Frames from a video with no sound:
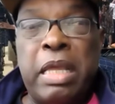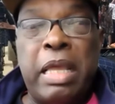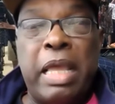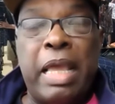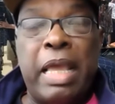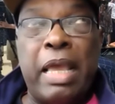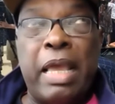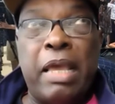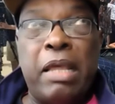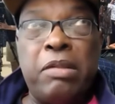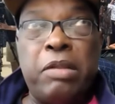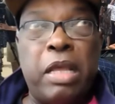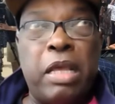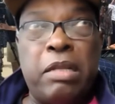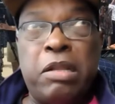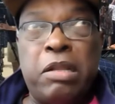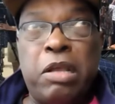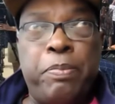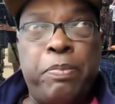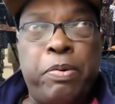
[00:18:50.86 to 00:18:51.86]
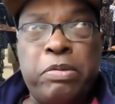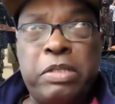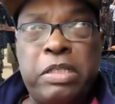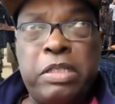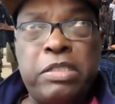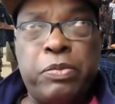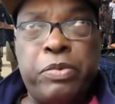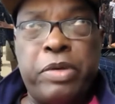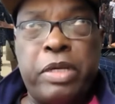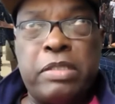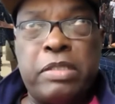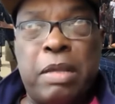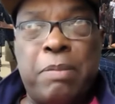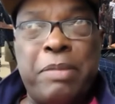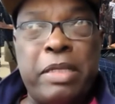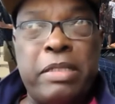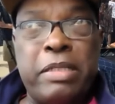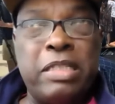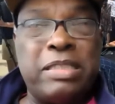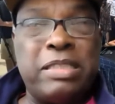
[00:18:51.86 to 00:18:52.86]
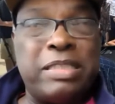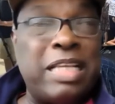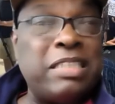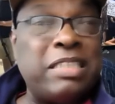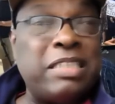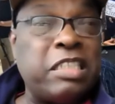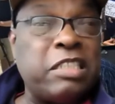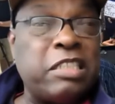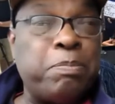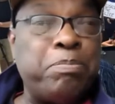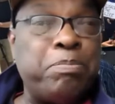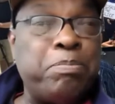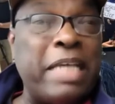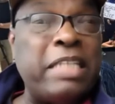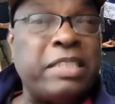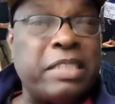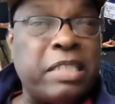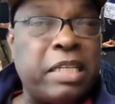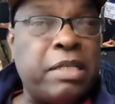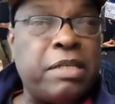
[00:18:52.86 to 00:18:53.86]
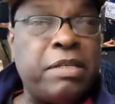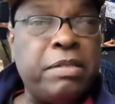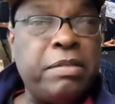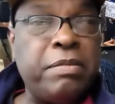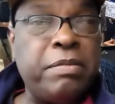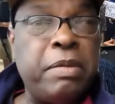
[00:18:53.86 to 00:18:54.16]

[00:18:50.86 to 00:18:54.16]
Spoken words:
and their police arrests. I mean, that's just basic.